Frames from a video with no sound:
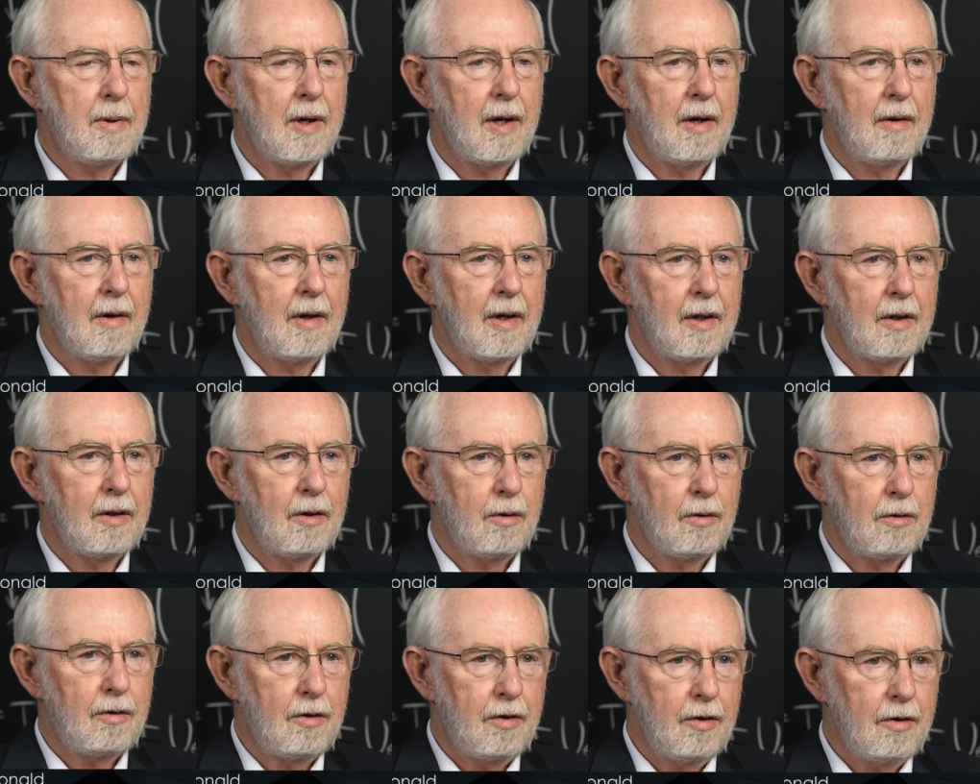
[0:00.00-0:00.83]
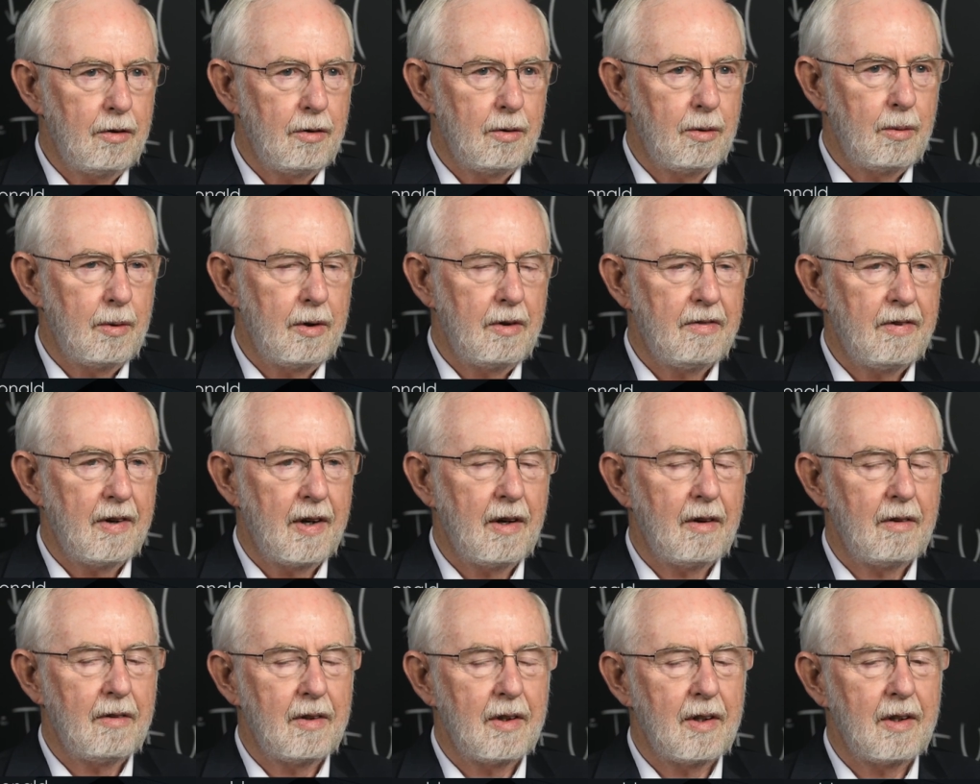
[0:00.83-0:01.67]
comparing those two, we
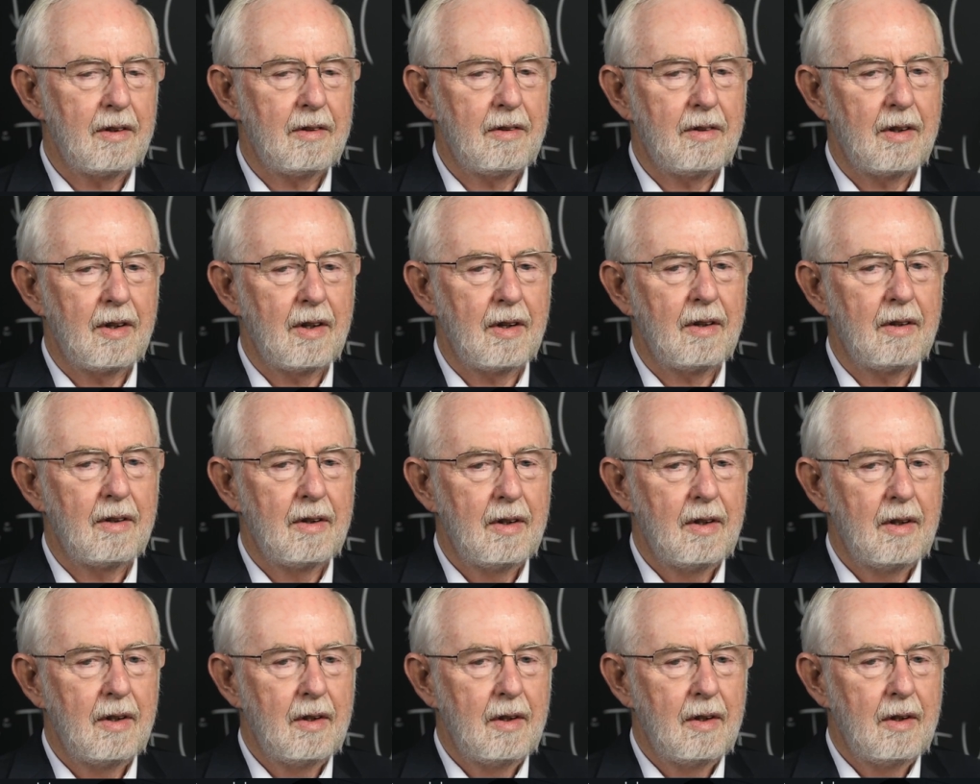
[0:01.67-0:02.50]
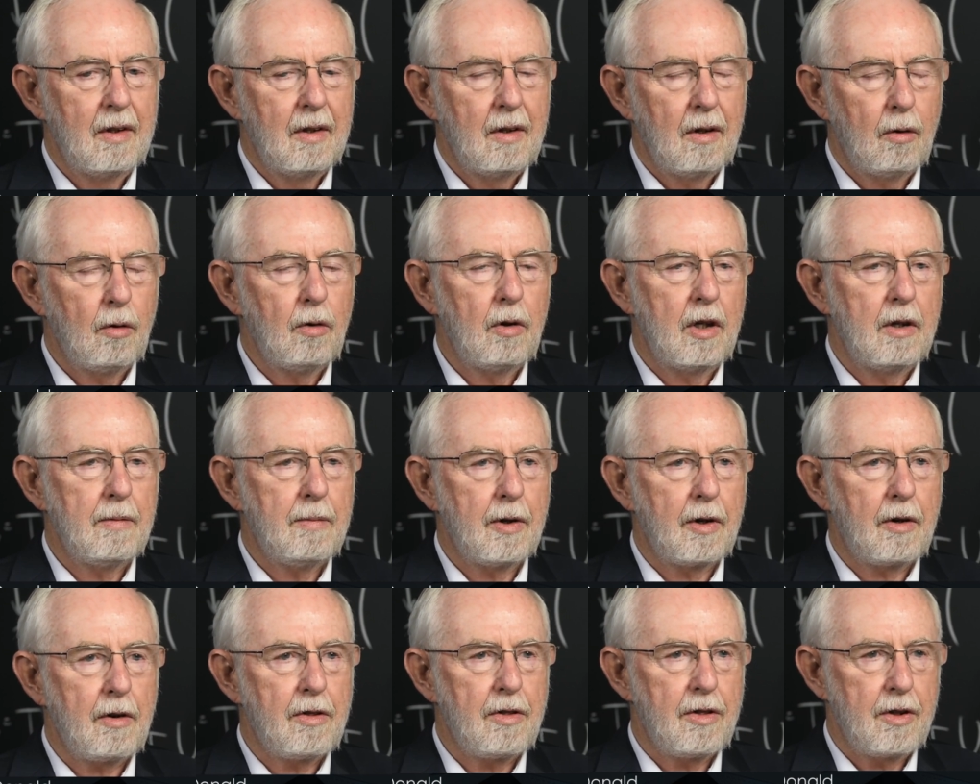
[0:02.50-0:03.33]
found that uh, only
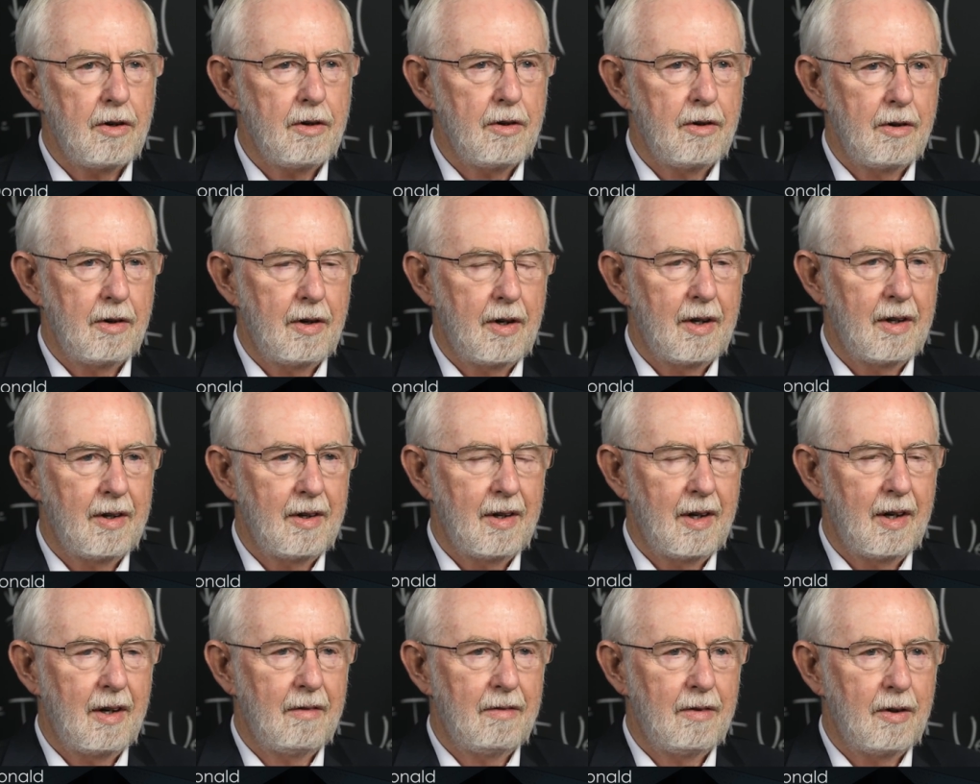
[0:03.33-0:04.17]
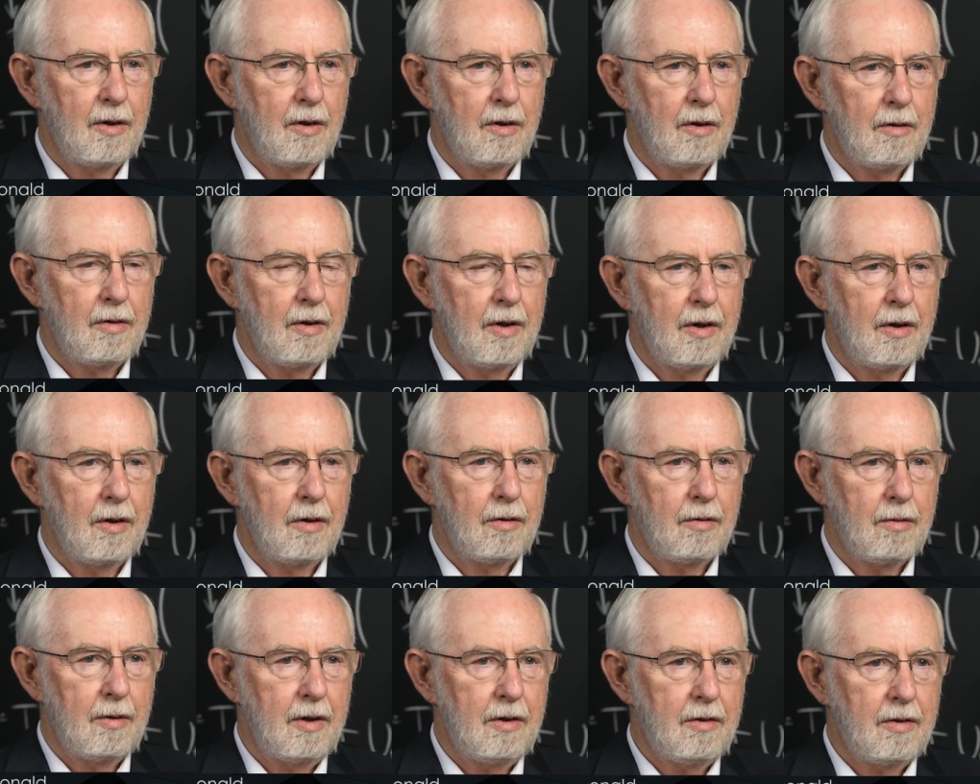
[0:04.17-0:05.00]
about a third of the
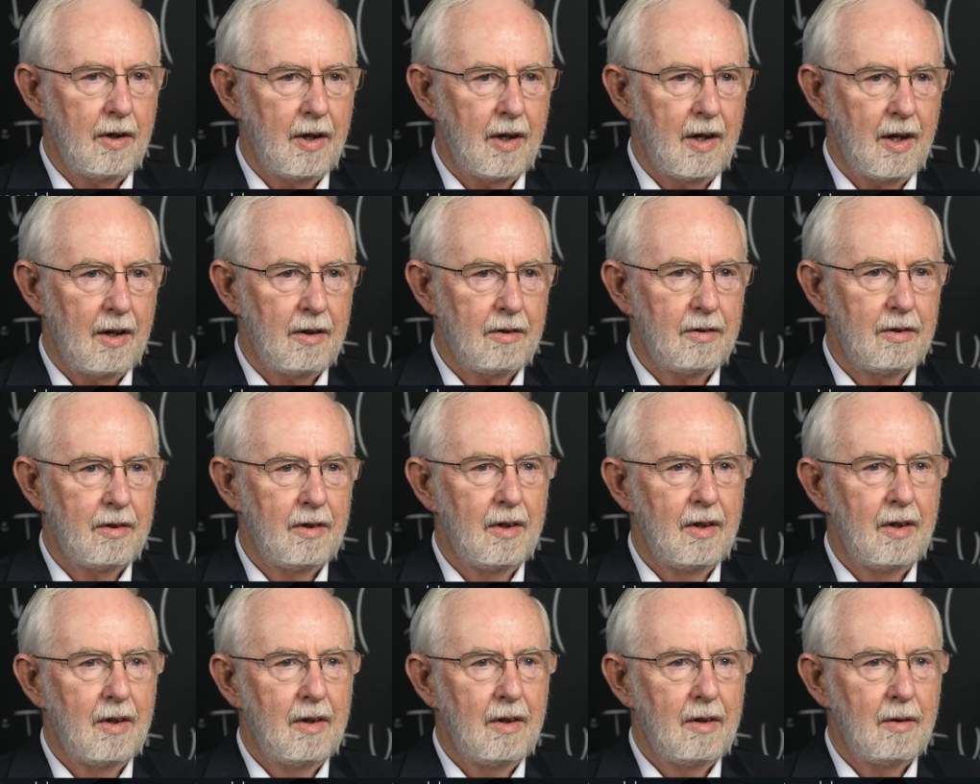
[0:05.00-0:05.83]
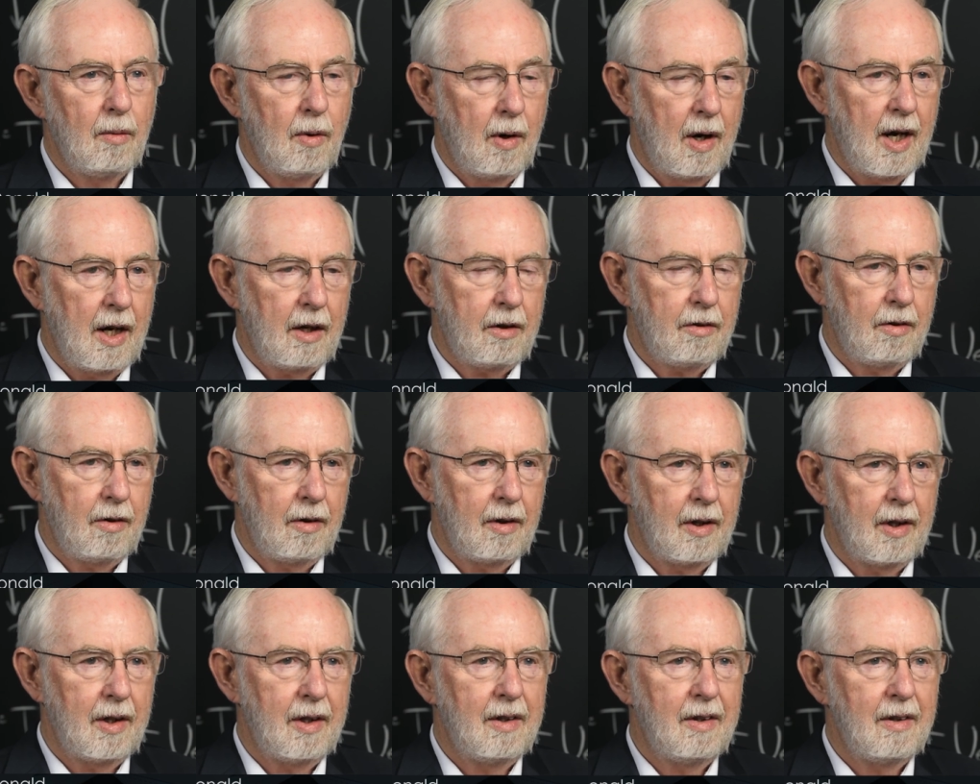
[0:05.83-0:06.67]
neutrinos reaching us were
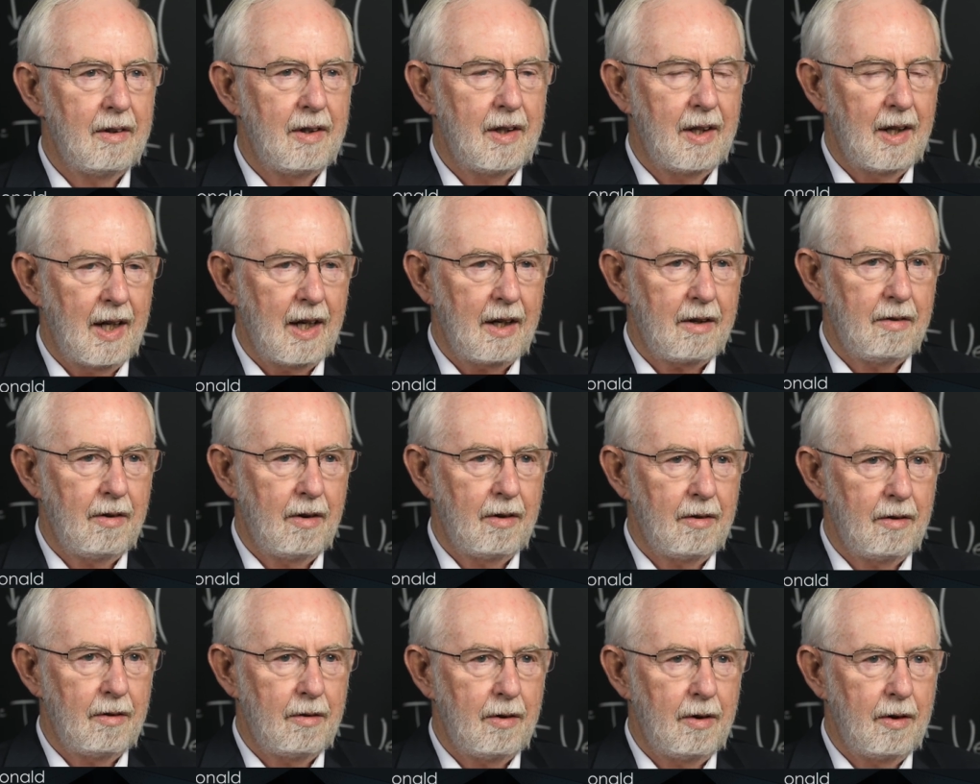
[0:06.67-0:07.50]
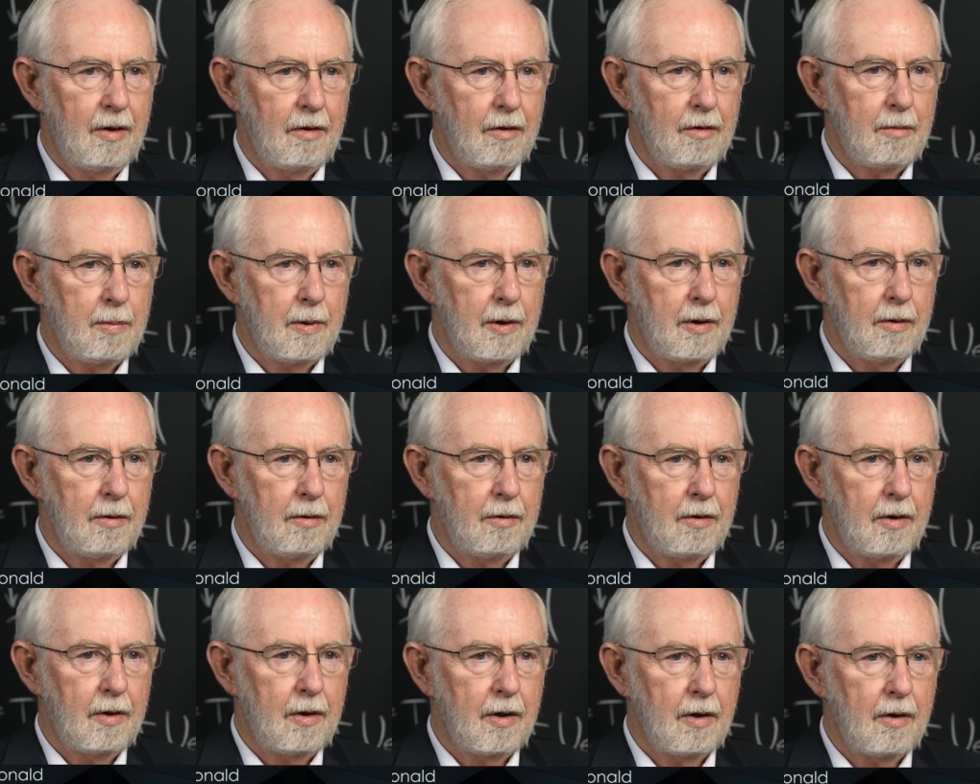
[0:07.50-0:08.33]
actually the electron neutrinos
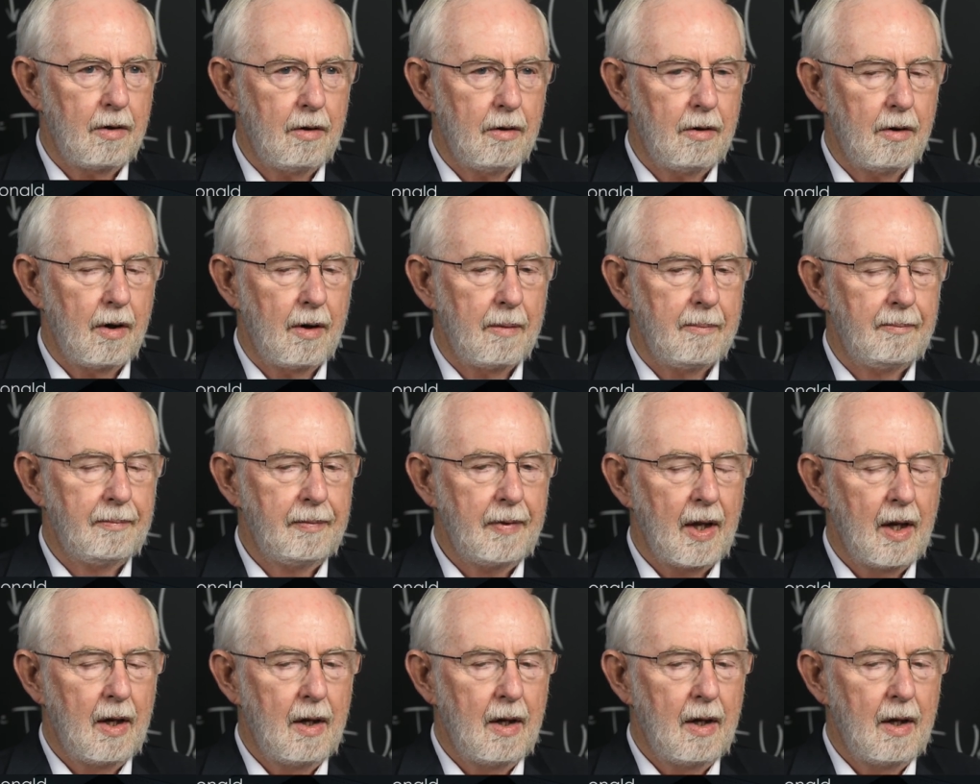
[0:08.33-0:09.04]
produced in the core.